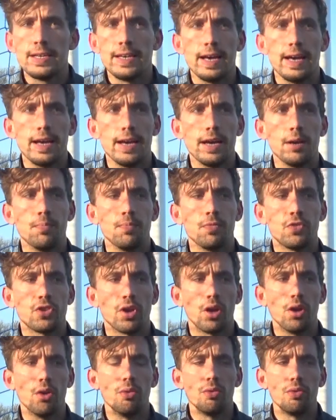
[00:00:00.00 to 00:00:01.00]
That's
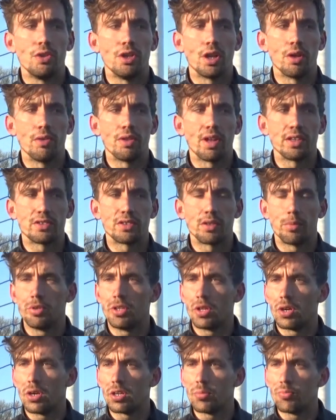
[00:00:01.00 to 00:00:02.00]
something
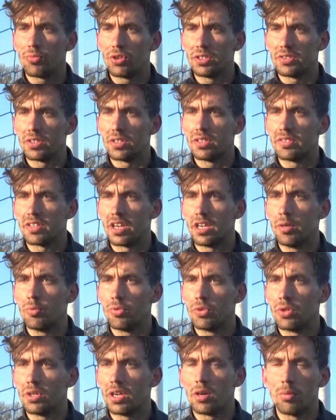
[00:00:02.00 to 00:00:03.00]
that I can bring to the
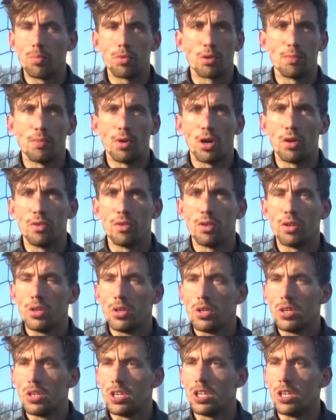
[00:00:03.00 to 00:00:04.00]
table and help command,
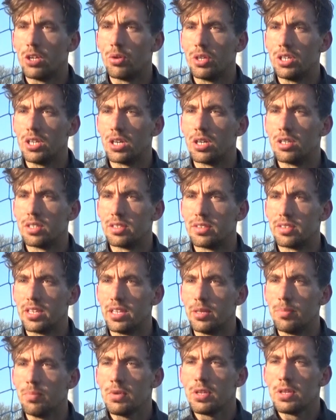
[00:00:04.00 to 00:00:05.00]
you know, a younger
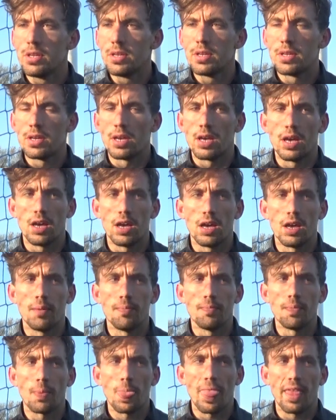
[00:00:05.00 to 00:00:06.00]
team,
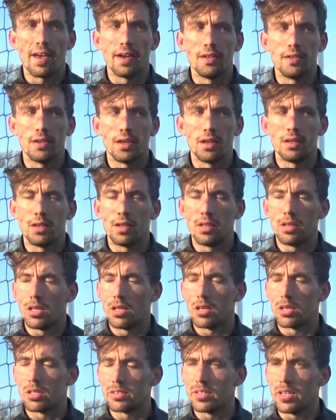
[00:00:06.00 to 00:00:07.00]
and
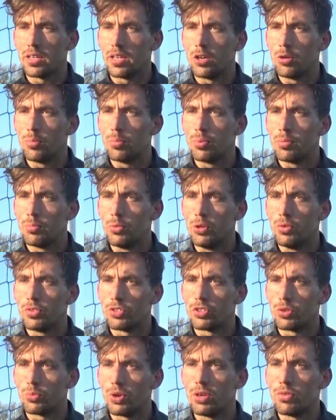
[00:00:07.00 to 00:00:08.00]
like I say, help move
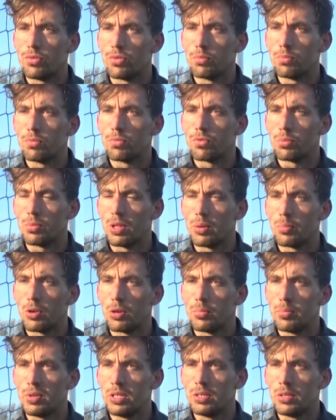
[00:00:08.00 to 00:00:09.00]
us away from that
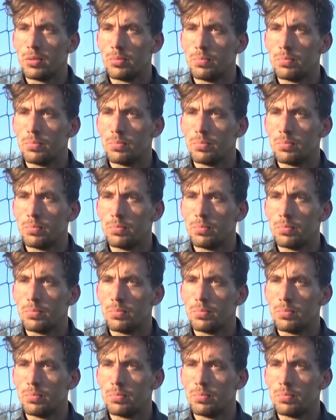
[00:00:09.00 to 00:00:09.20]
bottom end.